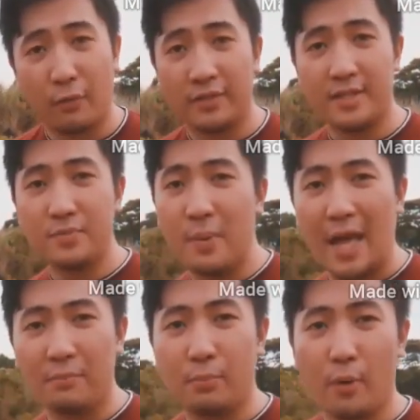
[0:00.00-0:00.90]
for this
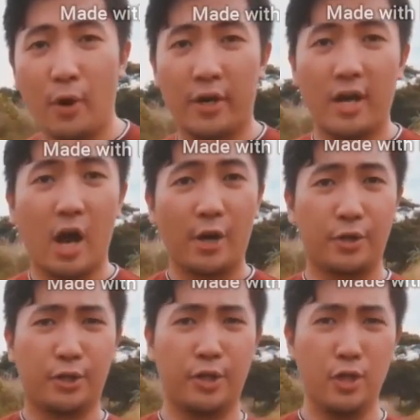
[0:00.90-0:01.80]
bad boy are
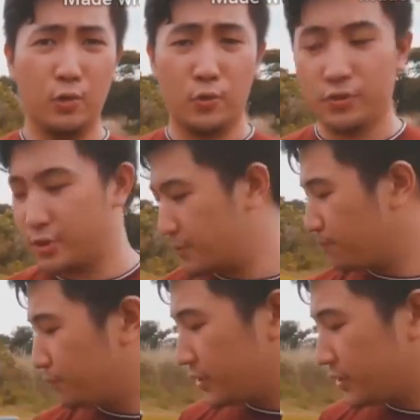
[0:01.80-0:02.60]
huge.